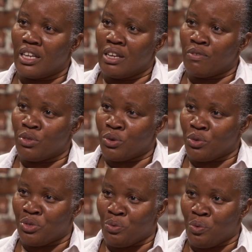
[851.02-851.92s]
even though
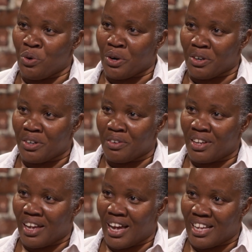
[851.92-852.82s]
the war
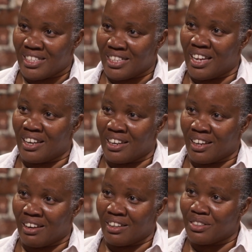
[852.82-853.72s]
has
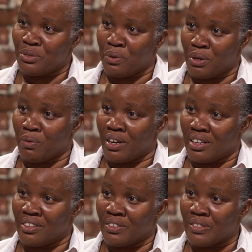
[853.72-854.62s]
ended 21
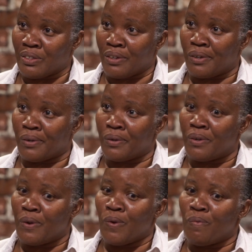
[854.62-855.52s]
years ago,
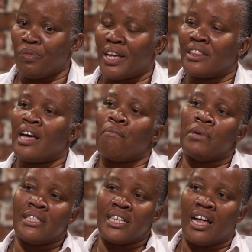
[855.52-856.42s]
that
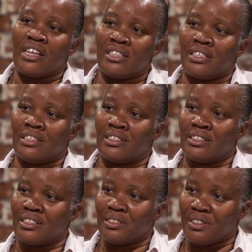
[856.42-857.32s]
mentality is
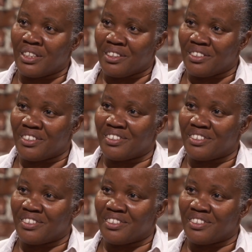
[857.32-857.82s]
still there.